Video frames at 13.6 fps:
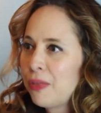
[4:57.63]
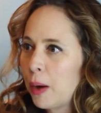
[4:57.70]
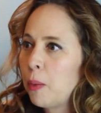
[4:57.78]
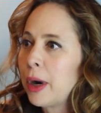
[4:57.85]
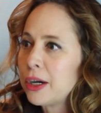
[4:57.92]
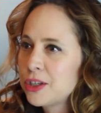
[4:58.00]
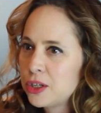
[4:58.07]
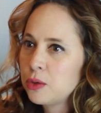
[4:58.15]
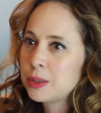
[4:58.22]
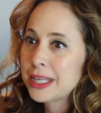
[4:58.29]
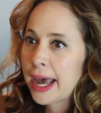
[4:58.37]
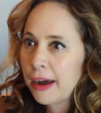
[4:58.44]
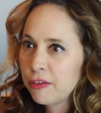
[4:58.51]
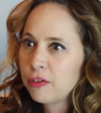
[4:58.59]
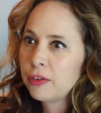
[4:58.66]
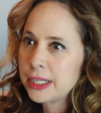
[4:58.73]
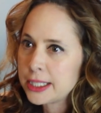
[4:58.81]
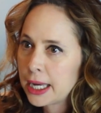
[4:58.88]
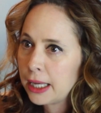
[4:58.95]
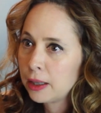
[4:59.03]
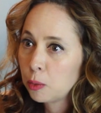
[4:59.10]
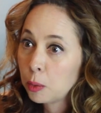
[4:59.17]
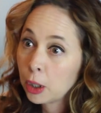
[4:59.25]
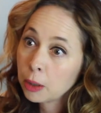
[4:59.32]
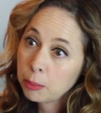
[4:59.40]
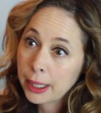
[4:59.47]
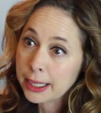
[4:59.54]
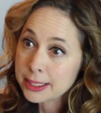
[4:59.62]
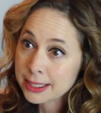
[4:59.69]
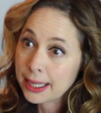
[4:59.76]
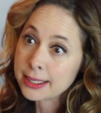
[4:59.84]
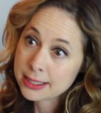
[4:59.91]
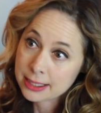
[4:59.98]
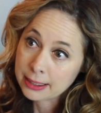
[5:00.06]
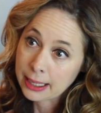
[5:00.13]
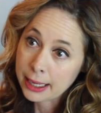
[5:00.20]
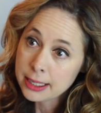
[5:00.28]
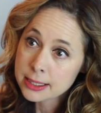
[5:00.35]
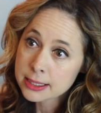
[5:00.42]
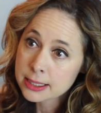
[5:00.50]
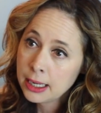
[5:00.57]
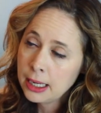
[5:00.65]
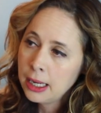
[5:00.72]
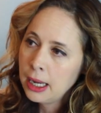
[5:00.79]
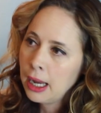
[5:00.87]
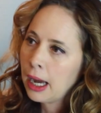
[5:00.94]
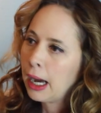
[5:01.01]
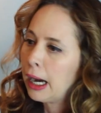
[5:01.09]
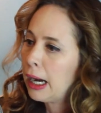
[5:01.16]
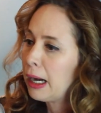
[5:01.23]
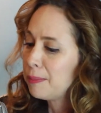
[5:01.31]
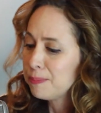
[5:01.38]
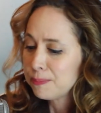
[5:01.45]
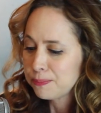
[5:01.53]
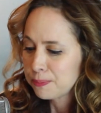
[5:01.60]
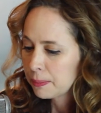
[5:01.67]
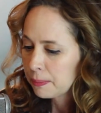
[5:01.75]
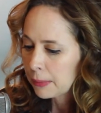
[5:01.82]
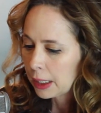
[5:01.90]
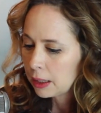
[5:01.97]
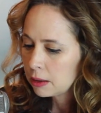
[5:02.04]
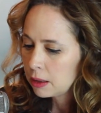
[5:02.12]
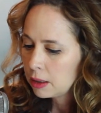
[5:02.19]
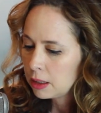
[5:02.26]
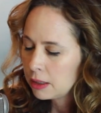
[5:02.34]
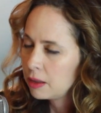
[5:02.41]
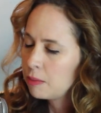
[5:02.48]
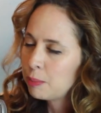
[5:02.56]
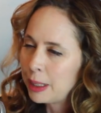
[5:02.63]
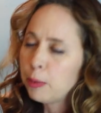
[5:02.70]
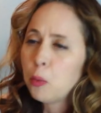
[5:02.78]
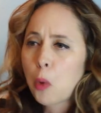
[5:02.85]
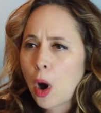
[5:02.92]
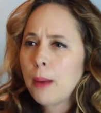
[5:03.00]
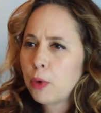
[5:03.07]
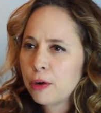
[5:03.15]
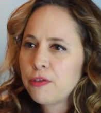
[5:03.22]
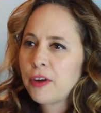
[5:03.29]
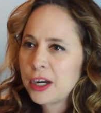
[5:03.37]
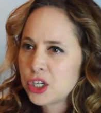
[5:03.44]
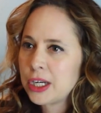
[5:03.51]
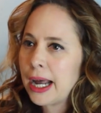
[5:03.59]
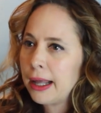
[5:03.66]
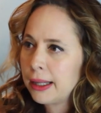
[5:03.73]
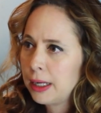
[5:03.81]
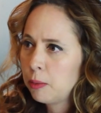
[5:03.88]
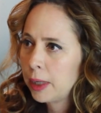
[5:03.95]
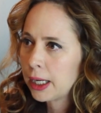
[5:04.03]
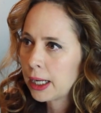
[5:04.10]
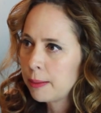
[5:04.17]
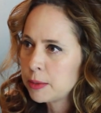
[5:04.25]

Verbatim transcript: that wear suits every day in the workplace? Less and less. Mm -hmm. um, people want more functionality when it